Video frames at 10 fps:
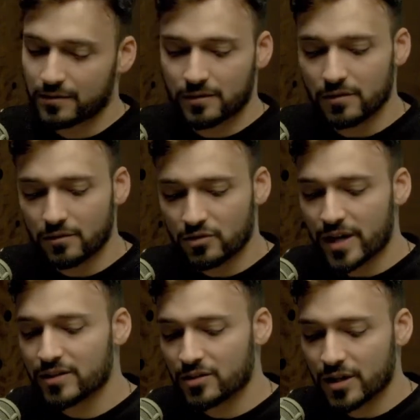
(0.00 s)
you know,
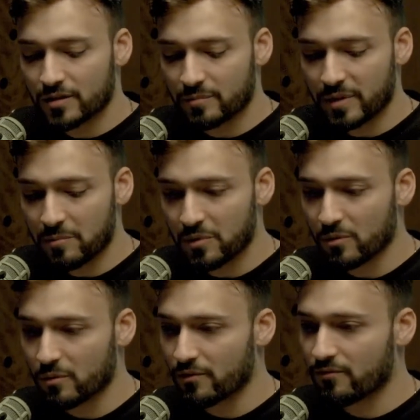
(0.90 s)
transgendered people
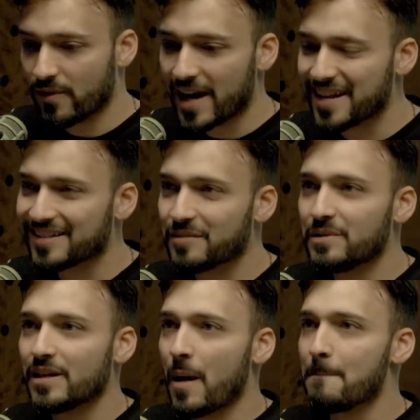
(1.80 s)
were fighting to
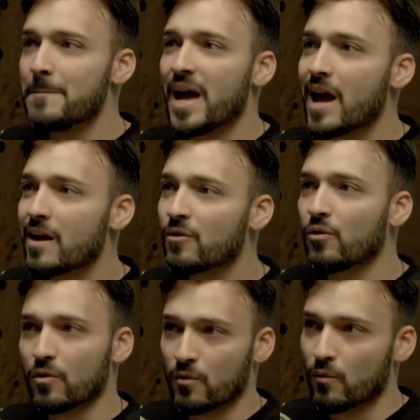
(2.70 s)
be a man
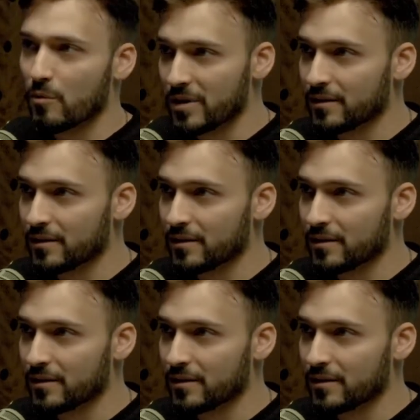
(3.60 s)
or a woman,